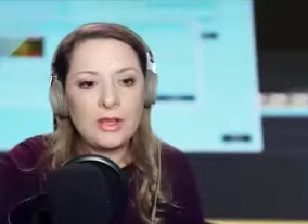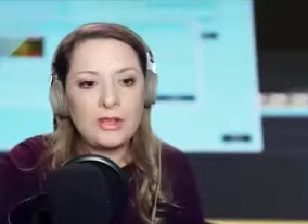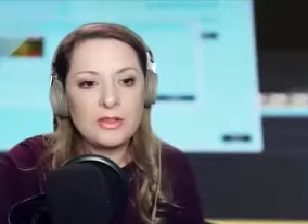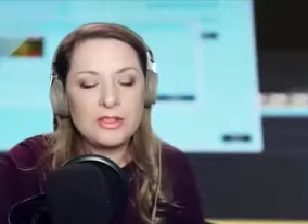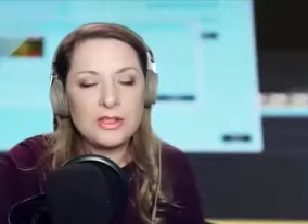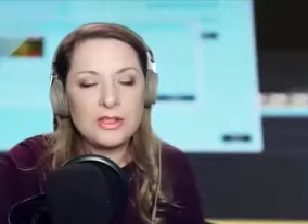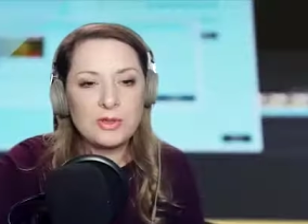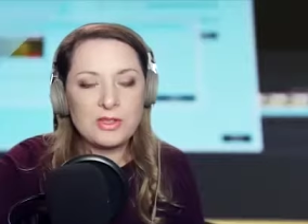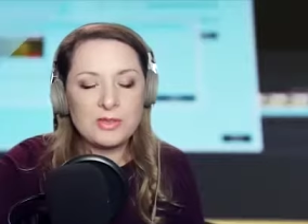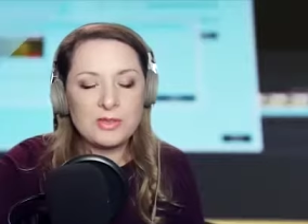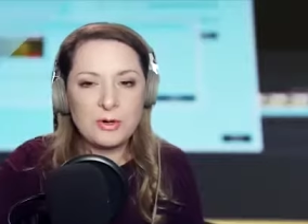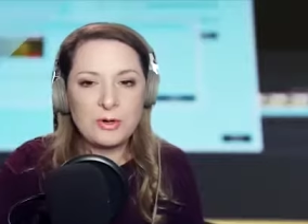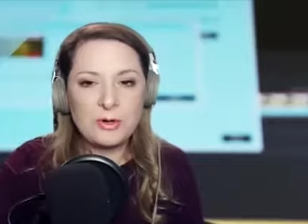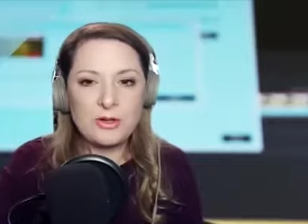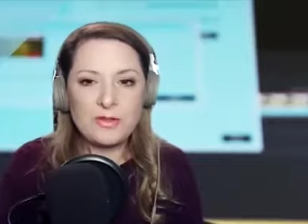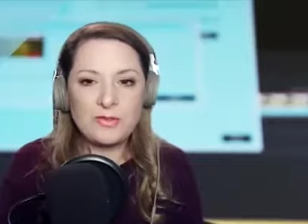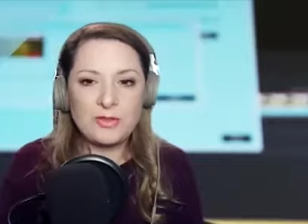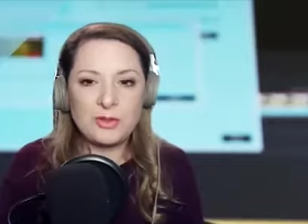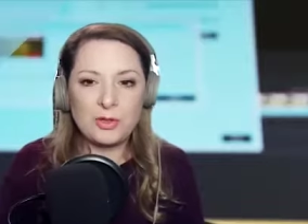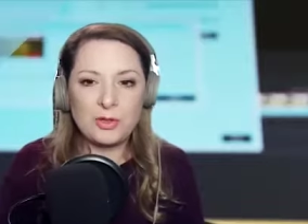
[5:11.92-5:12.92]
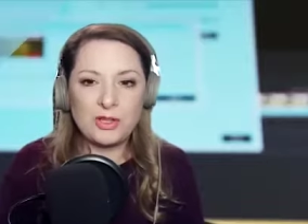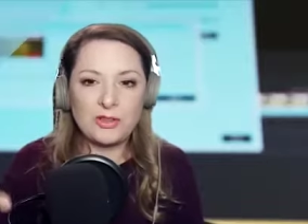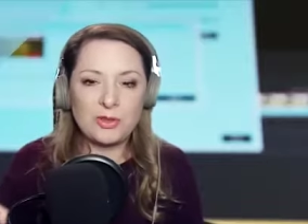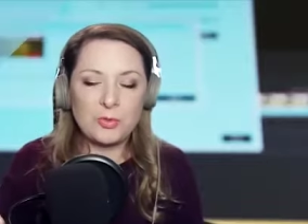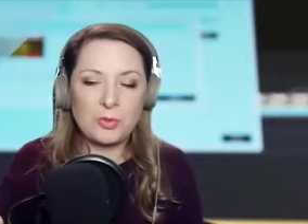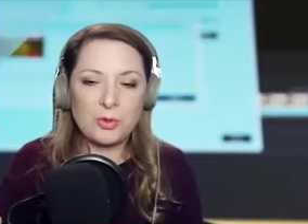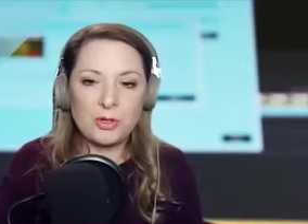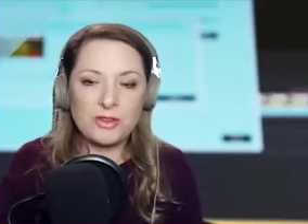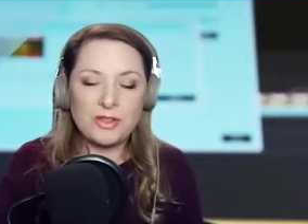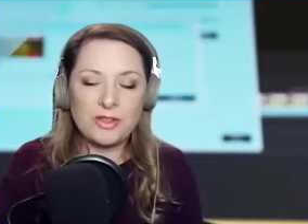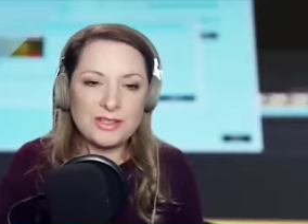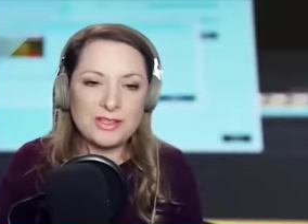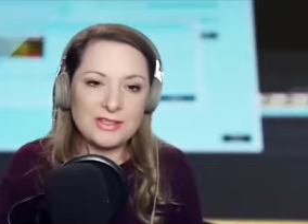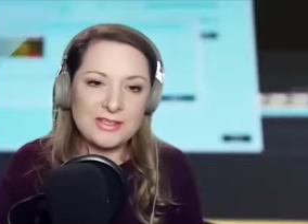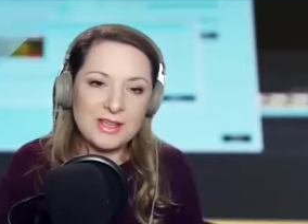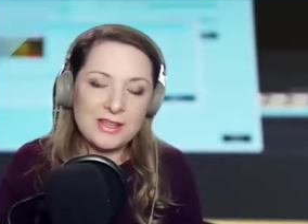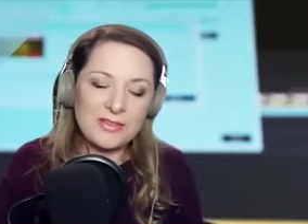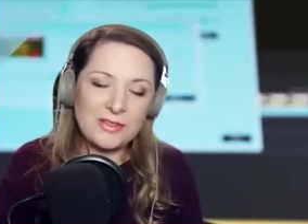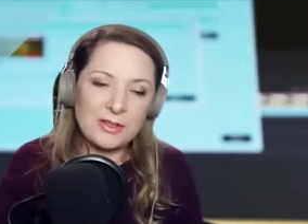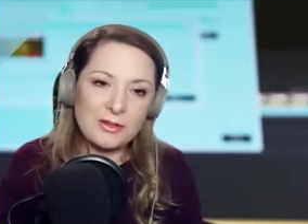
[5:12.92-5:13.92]
So, is part of the the work that's
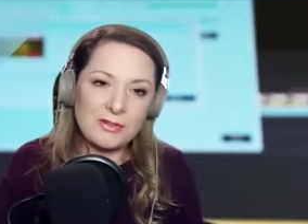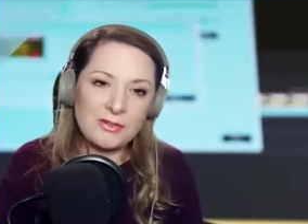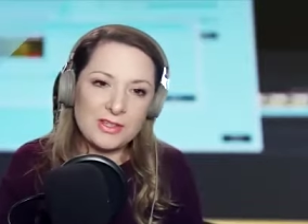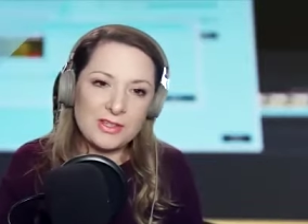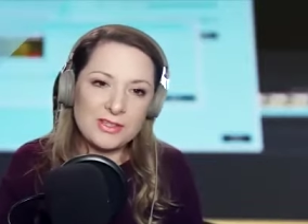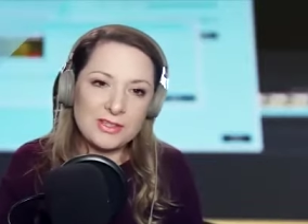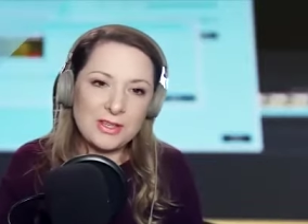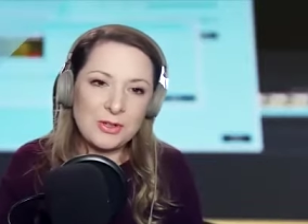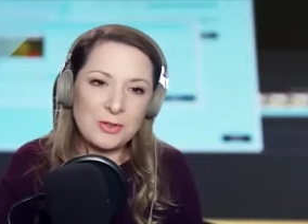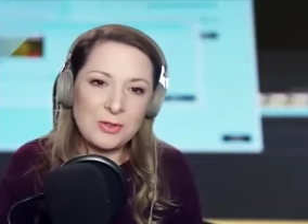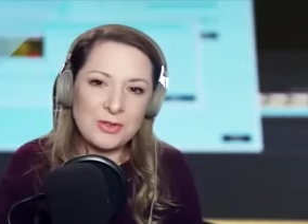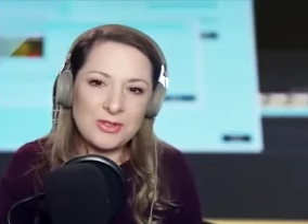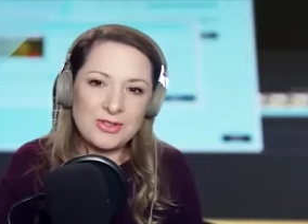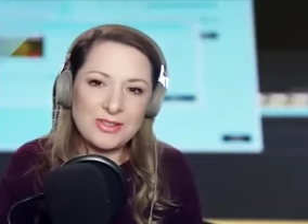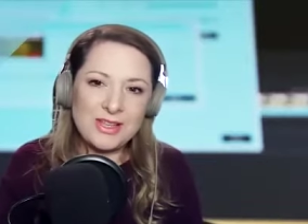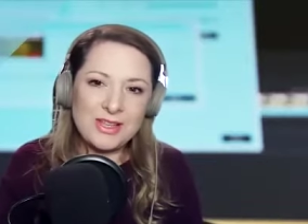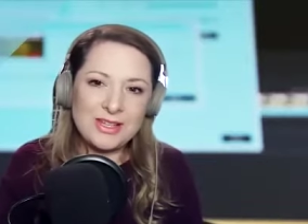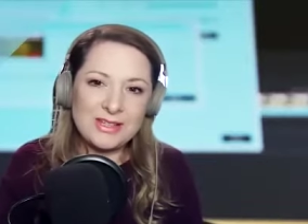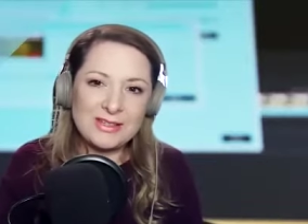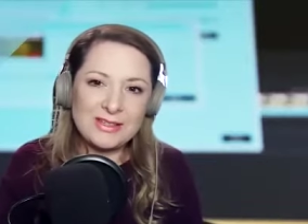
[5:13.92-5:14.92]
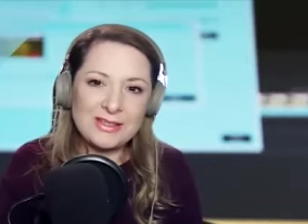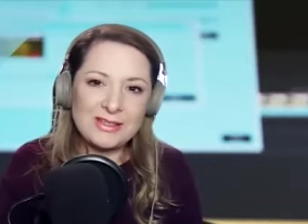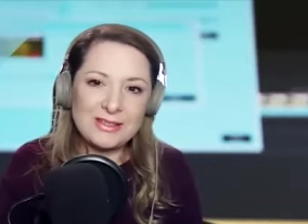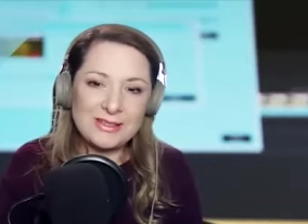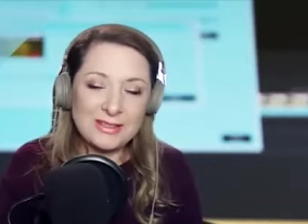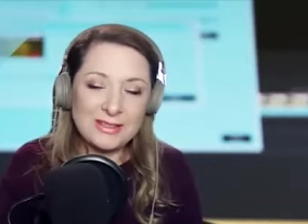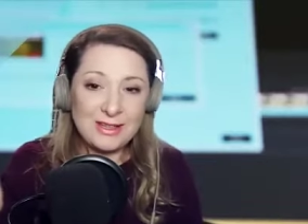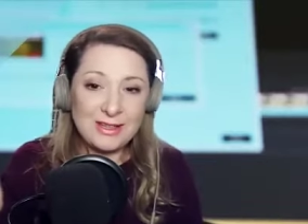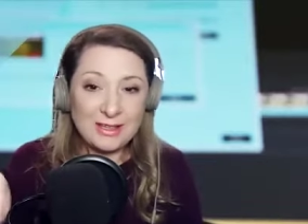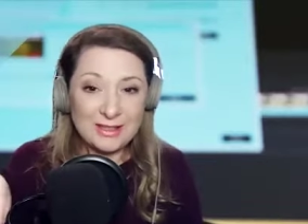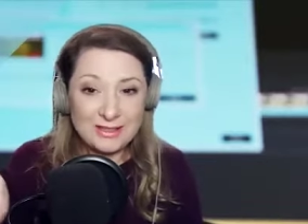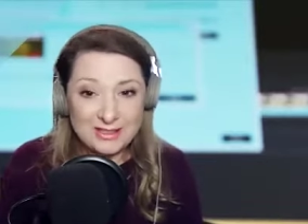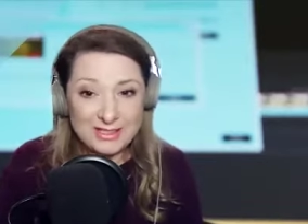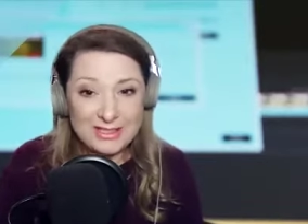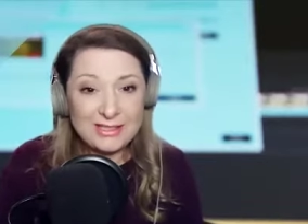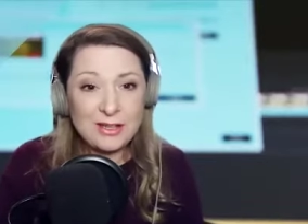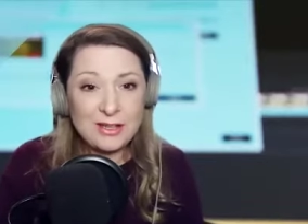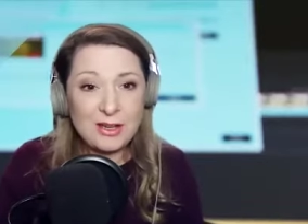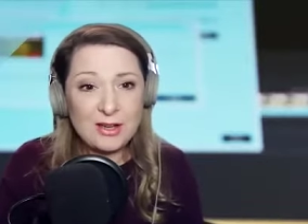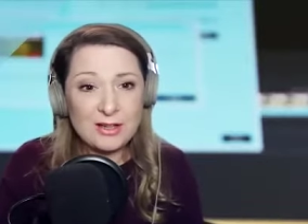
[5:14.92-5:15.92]
done there at the center is that a
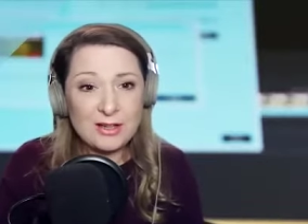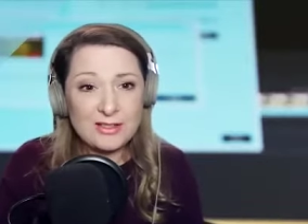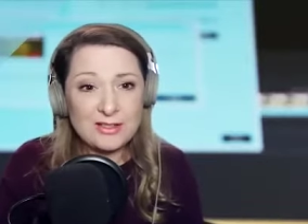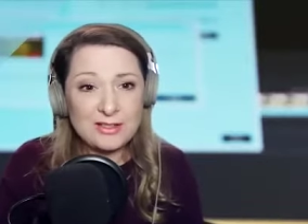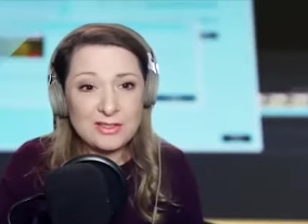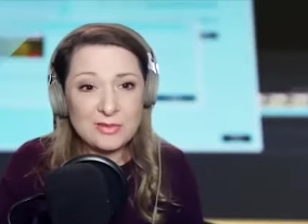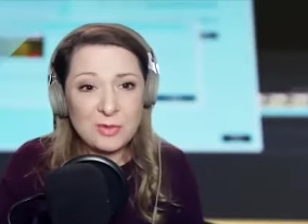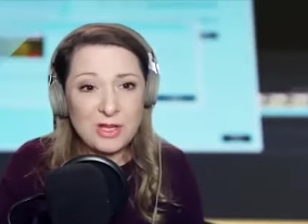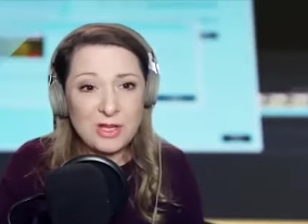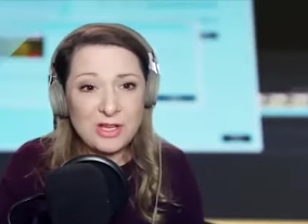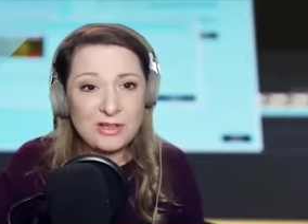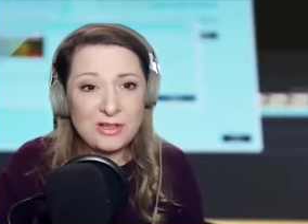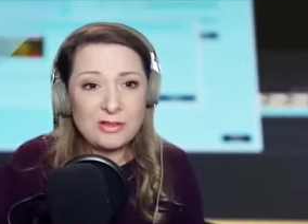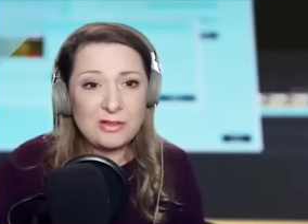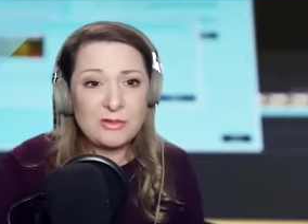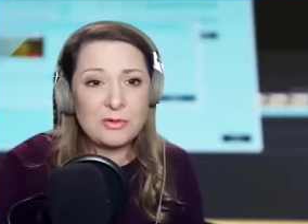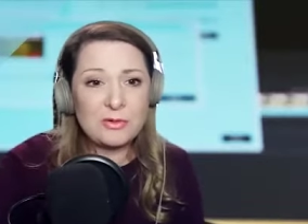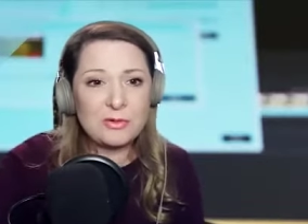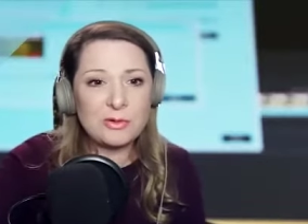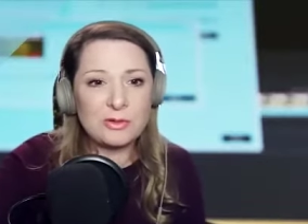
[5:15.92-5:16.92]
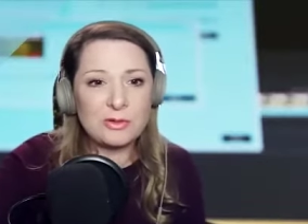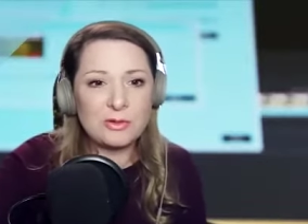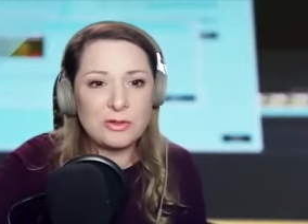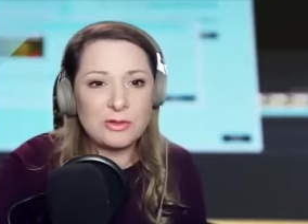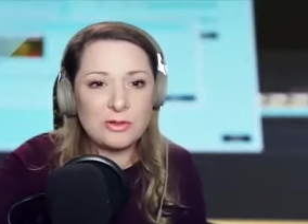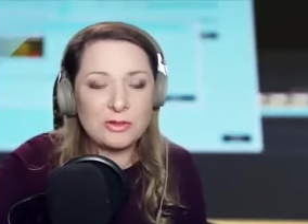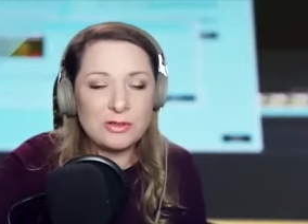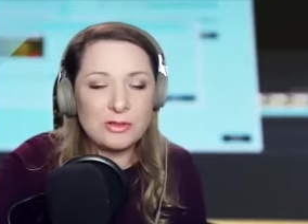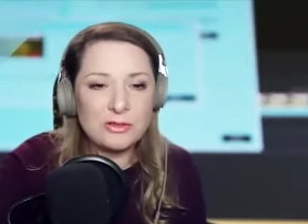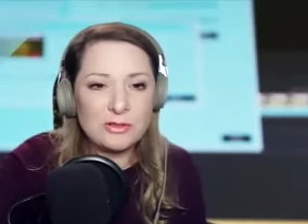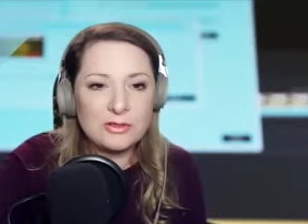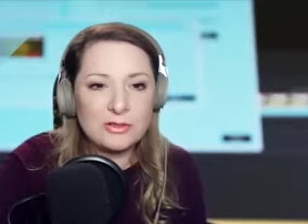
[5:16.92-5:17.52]
detox as well, or?